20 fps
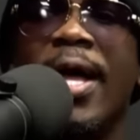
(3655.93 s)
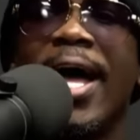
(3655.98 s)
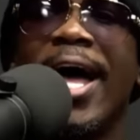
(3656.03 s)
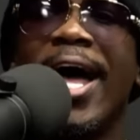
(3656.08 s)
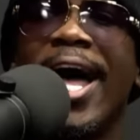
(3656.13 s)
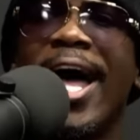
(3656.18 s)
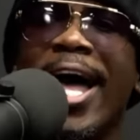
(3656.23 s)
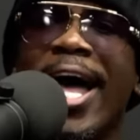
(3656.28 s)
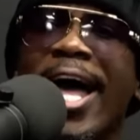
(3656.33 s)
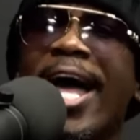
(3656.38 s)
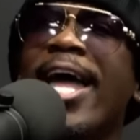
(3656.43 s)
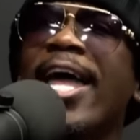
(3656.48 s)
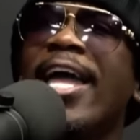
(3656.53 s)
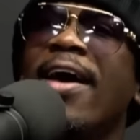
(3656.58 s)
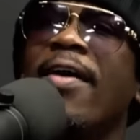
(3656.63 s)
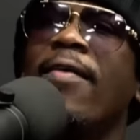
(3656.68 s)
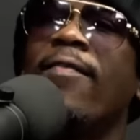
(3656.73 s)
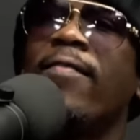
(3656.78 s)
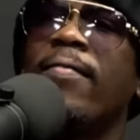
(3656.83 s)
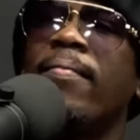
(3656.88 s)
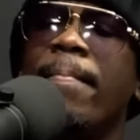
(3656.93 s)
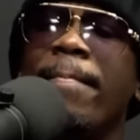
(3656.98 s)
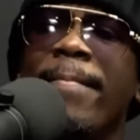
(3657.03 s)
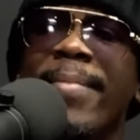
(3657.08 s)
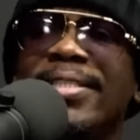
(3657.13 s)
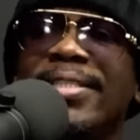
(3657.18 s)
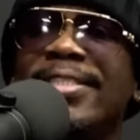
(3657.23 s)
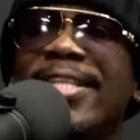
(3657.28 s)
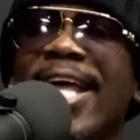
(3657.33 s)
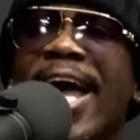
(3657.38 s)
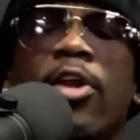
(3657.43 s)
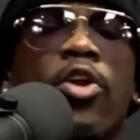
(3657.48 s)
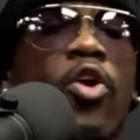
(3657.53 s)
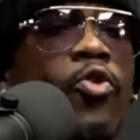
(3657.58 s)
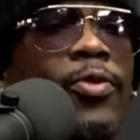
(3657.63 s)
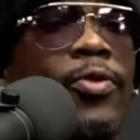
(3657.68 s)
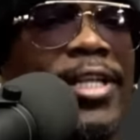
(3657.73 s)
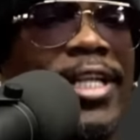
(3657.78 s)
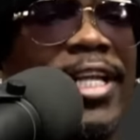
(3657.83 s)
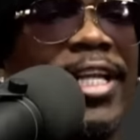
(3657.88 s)
I have missed out
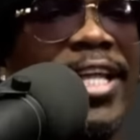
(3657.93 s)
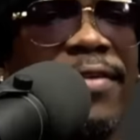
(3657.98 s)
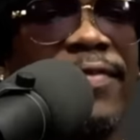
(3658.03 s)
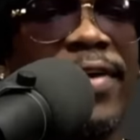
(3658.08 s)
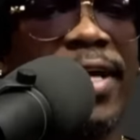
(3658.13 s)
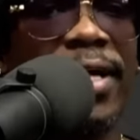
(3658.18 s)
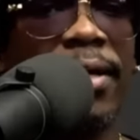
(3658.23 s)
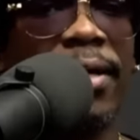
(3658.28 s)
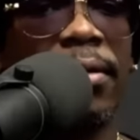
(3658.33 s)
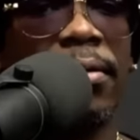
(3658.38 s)
on living,